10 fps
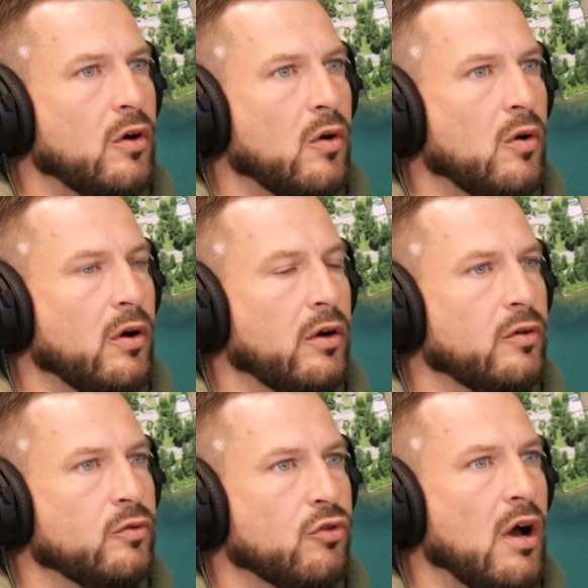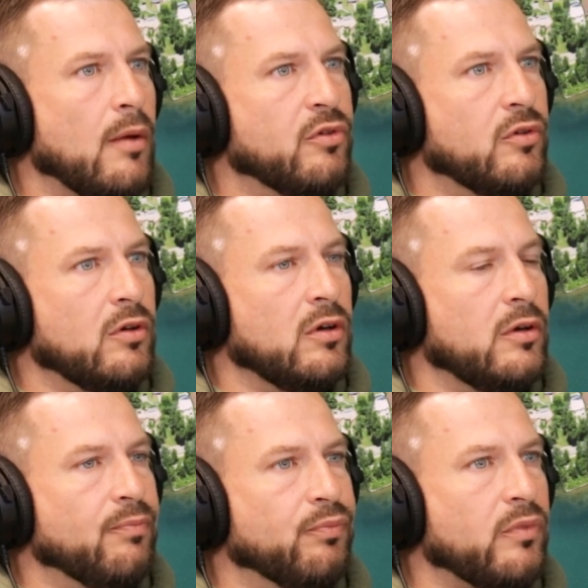or drops
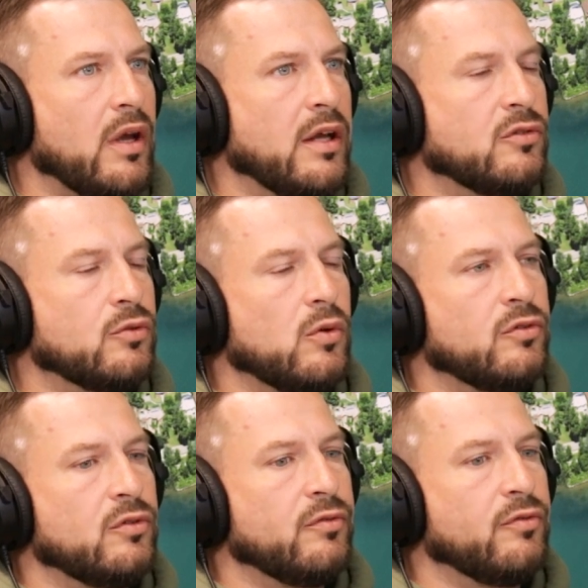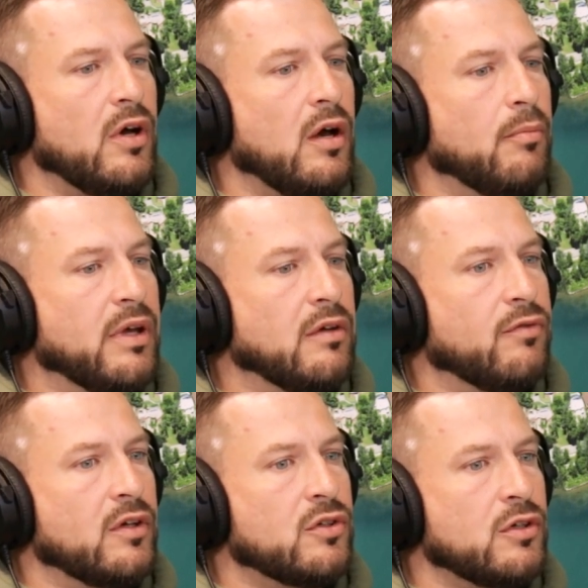or any source of bait
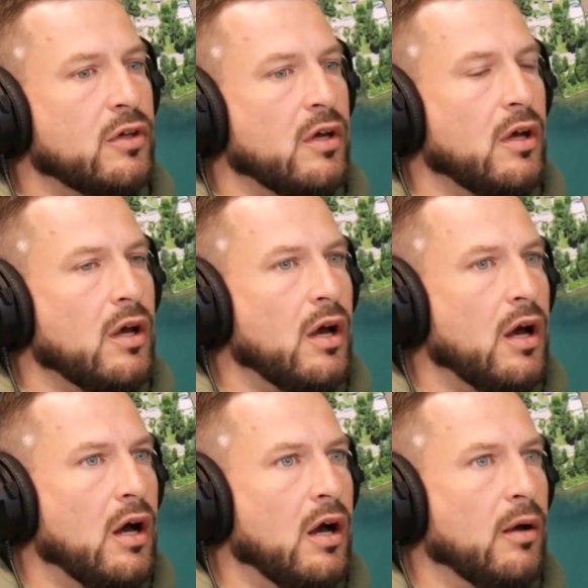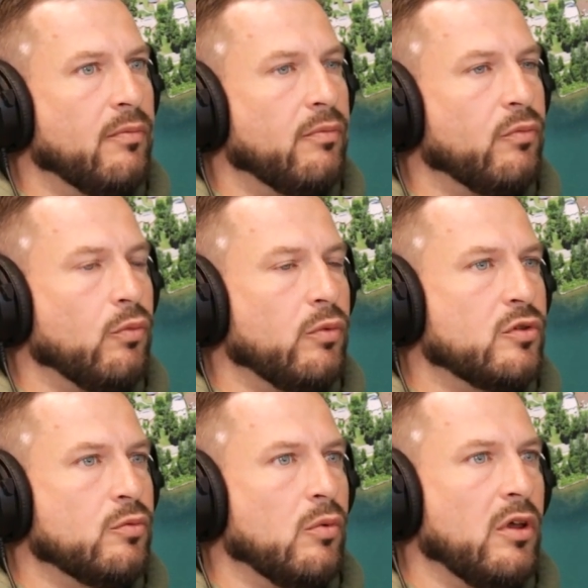fish,
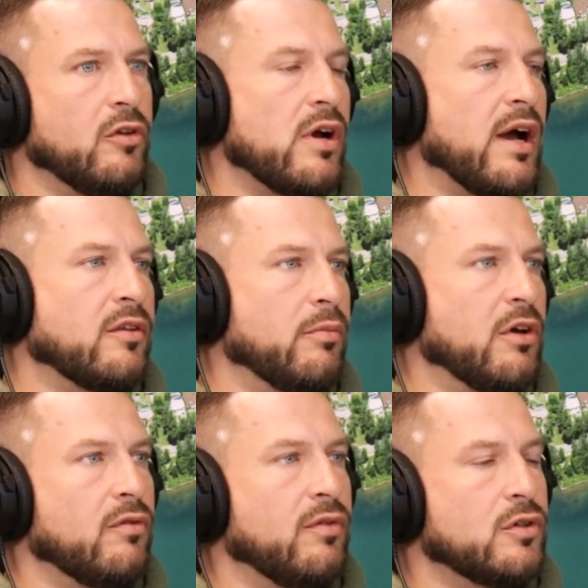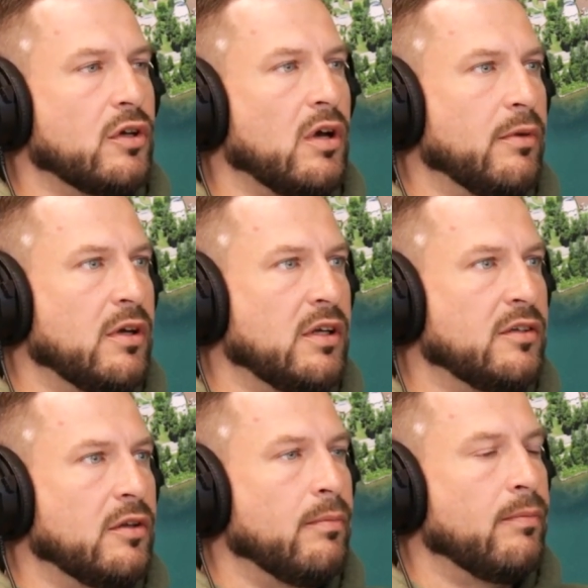which will attract the bigger fish to come in and eat them.